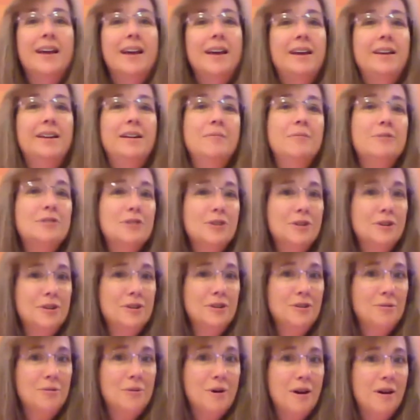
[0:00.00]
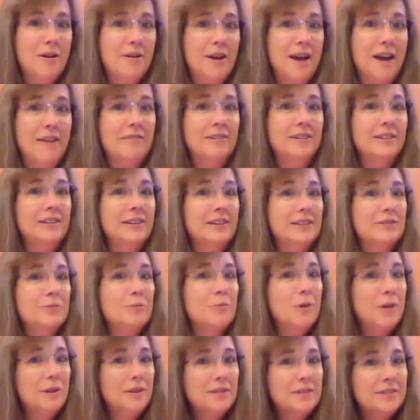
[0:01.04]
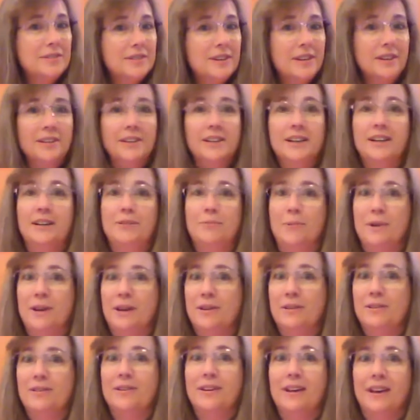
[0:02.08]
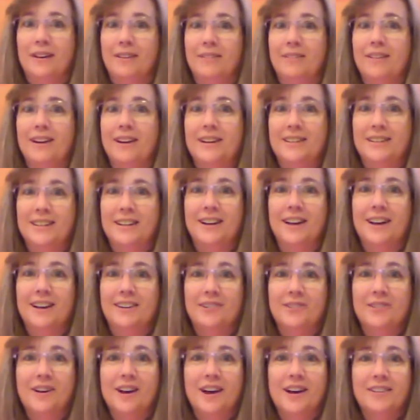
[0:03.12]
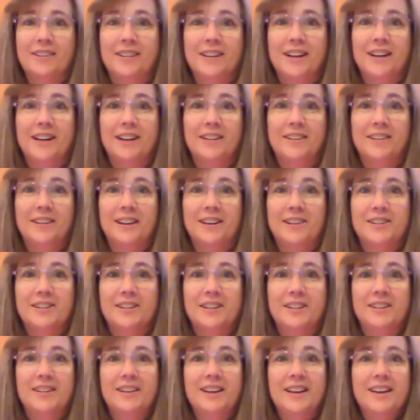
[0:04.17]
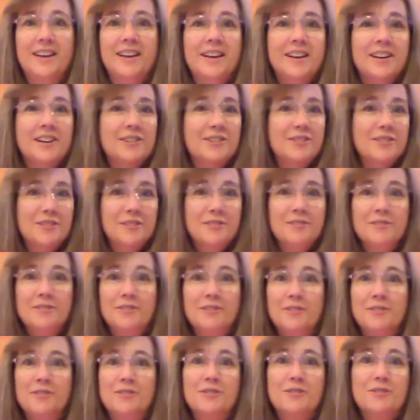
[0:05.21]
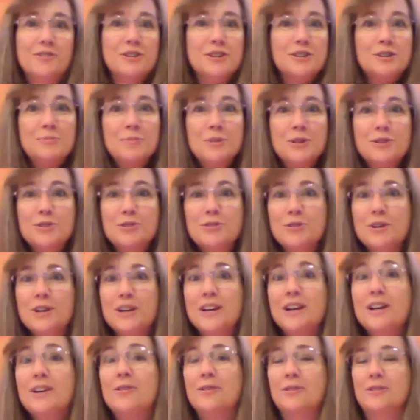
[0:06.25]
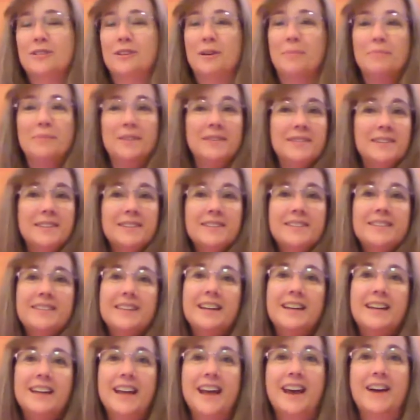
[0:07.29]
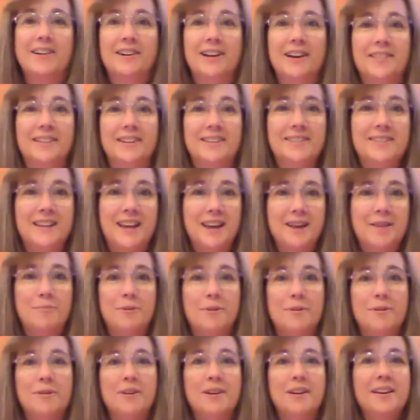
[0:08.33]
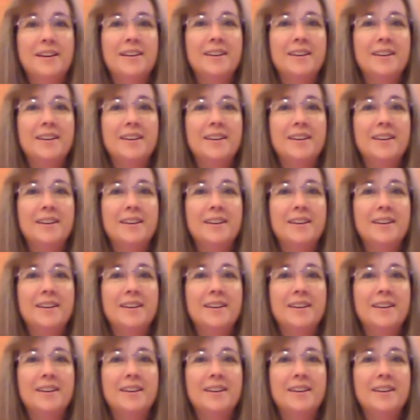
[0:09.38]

And I'm sure you all have at least one silly, weird decoration on your holiday collection, mm, your Christmas tree, or something that's sitting out on the table.